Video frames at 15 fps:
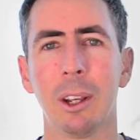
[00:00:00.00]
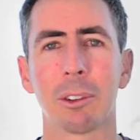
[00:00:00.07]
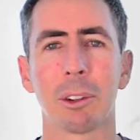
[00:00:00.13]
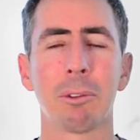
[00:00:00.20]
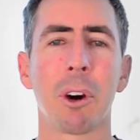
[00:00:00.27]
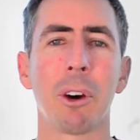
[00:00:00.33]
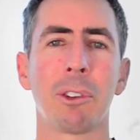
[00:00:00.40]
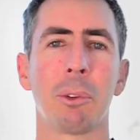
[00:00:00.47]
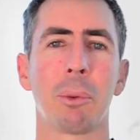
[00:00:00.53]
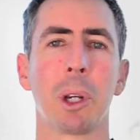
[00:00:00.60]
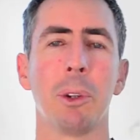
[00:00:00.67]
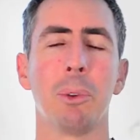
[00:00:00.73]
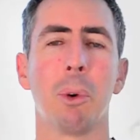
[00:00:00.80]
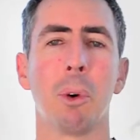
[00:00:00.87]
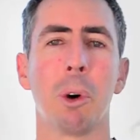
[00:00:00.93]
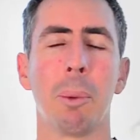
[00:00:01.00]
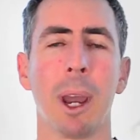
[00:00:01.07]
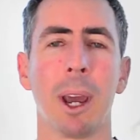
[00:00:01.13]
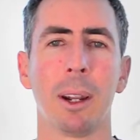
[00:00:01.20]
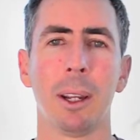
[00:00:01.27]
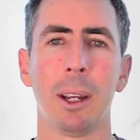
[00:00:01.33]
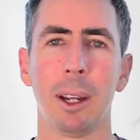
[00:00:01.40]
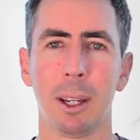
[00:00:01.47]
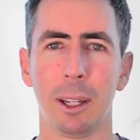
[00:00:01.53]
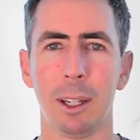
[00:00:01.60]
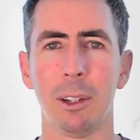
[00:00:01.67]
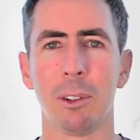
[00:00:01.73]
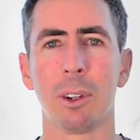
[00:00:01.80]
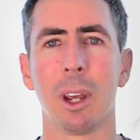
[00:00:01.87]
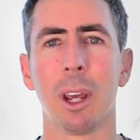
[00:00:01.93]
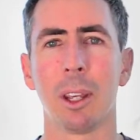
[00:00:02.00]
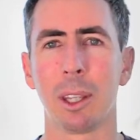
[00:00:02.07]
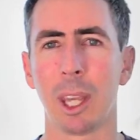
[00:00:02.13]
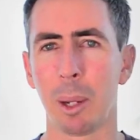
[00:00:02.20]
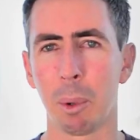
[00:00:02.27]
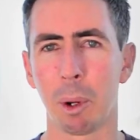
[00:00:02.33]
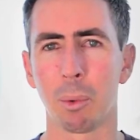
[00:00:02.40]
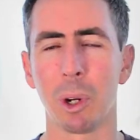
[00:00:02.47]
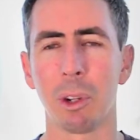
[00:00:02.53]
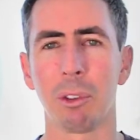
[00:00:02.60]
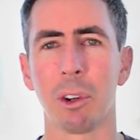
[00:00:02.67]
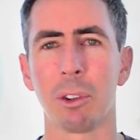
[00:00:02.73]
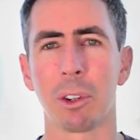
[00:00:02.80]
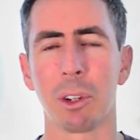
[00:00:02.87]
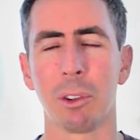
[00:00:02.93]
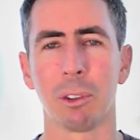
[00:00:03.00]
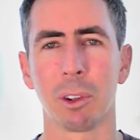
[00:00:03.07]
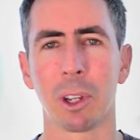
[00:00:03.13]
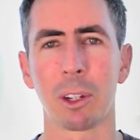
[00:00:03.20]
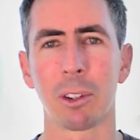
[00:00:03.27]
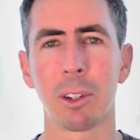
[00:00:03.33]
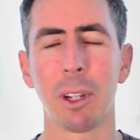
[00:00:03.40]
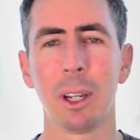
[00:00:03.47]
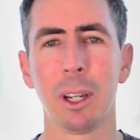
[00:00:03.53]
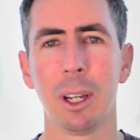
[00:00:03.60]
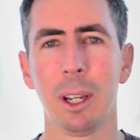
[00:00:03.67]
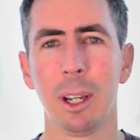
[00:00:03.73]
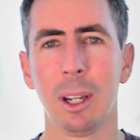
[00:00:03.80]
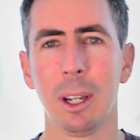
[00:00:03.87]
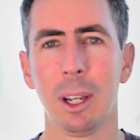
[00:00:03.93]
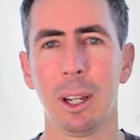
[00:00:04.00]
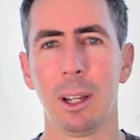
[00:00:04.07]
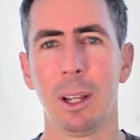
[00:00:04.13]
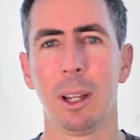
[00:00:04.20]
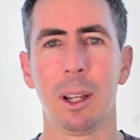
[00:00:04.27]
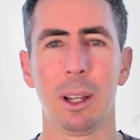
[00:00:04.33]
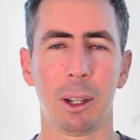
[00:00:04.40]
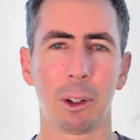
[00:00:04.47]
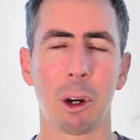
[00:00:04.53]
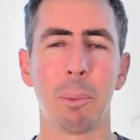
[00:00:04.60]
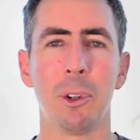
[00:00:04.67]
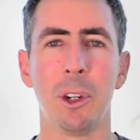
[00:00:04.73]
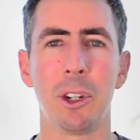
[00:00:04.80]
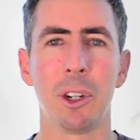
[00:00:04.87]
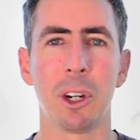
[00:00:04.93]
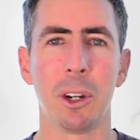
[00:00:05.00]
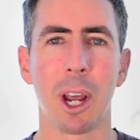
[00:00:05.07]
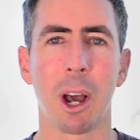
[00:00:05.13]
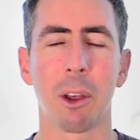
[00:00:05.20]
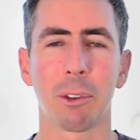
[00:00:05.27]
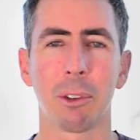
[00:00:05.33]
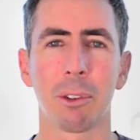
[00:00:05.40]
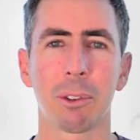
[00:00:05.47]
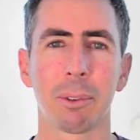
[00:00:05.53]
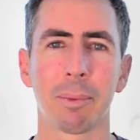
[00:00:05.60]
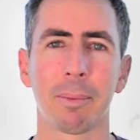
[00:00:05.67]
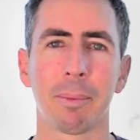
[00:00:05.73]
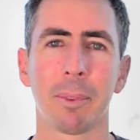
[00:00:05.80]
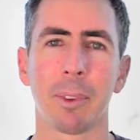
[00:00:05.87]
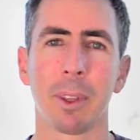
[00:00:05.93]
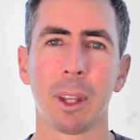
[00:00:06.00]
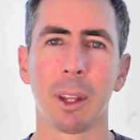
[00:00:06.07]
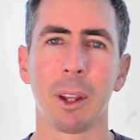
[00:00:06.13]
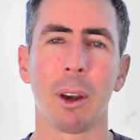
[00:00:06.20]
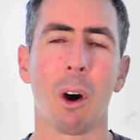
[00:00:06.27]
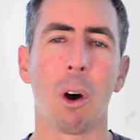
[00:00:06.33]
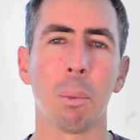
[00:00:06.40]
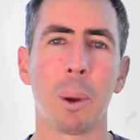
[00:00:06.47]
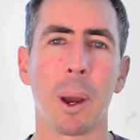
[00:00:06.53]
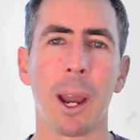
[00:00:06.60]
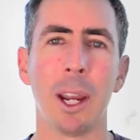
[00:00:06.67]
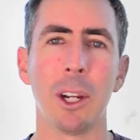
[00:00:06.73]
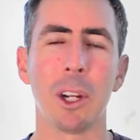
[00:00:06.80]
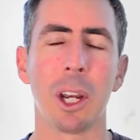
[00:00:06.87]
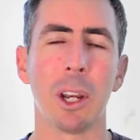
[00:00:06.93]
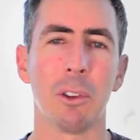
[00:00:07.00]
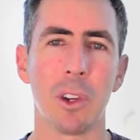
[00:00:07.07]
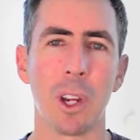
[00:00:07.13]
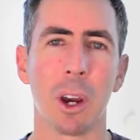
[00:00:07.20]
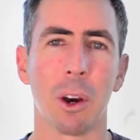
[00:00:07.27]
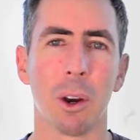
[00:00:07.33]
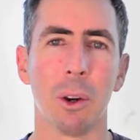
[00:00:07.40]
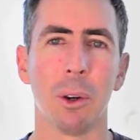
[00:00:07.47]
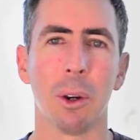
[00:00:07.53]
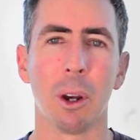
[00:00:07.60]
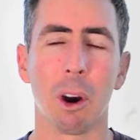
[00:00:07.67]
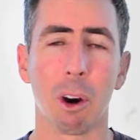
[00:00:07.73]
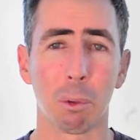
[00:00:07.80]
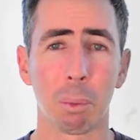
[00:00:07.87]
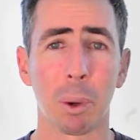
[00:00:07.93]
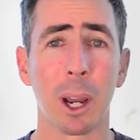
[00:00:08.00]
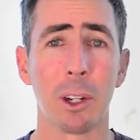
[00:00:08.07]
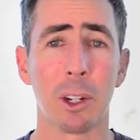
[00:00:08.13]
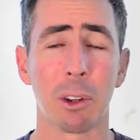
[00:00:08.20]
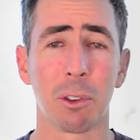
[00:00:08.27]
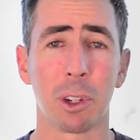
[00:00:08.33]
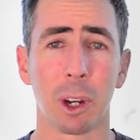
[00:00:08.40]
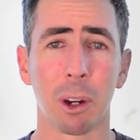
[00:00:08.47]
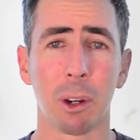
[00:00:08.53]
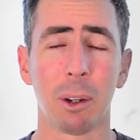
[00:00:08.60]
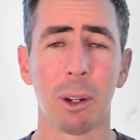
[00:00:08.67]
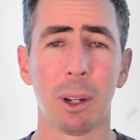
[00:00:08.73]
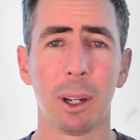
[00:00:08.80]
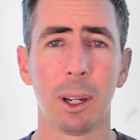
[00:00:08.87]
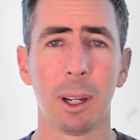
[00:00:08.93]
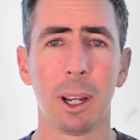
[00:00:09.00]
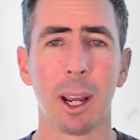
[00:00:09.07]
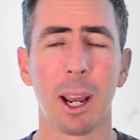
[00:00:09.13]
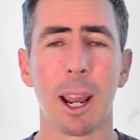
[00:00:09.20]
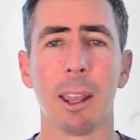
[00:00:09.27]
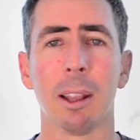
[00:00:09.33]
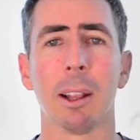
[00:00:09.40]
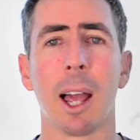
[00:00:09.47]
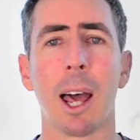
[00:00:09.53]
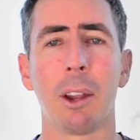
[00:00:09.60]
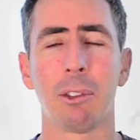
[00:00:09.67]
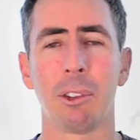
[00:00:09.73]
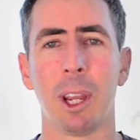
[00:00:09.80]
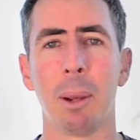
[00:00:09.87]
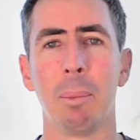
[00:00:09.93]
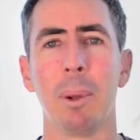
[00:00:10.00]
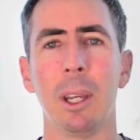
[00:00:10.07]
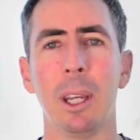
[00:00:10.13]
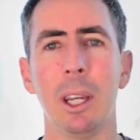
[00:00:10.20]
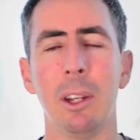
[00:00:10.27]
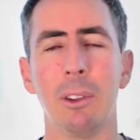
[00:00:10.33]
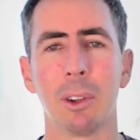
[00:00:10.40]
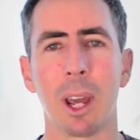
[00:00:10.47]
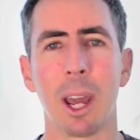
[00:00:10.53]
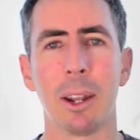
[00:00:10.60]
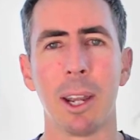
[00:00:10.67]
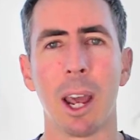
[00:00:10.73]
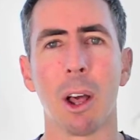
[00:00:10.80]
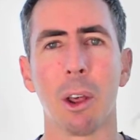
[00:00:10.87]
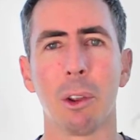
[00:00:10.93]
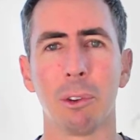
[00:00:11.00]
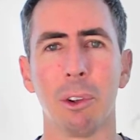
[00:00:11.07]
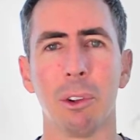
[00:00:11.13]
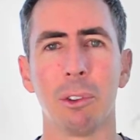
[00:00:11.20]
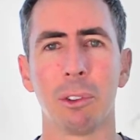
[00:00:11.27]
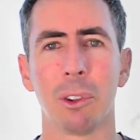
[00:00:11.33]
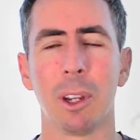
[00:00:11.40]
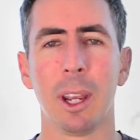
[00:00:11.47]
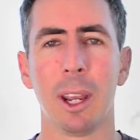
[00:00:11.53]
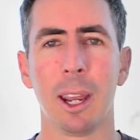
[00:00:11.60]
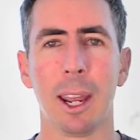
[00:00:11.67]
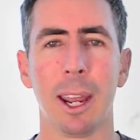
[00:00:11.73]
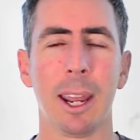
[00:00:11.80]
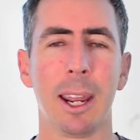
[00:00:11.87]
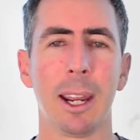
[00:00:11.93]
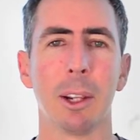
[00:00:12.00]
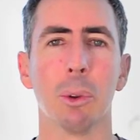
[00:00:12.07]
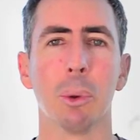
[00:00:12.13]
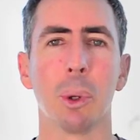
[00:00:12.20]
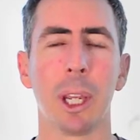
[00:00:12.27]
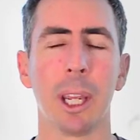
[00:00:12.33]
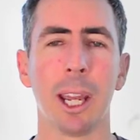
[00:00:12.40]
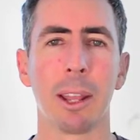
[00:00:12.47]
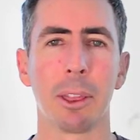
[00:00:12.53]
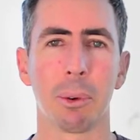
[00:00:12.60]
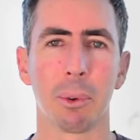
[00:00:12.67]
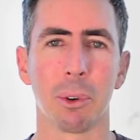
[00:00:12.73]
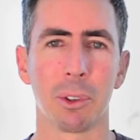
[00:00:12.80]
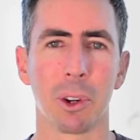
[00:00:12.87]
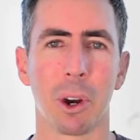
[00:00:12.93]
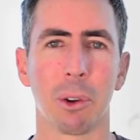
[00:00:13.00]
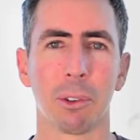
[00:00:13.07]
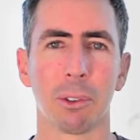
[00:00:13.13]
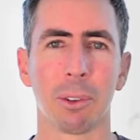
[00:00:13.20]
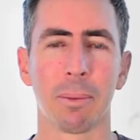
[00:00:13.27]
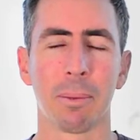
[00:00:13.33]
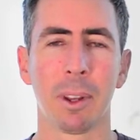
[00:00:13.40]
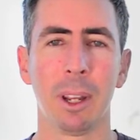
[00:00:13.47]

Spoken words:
So the 5 steps we're going to talk about is keyword research and selection, competition analysis, on-page SEO, off-page SEO, and the last step is analysis and looking at the results.